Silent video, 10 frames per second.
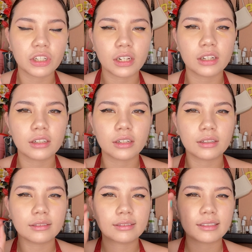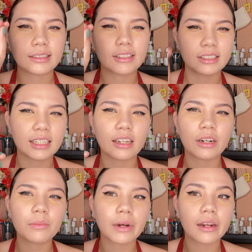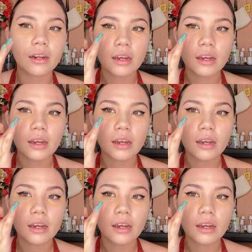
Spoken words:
and concealer, but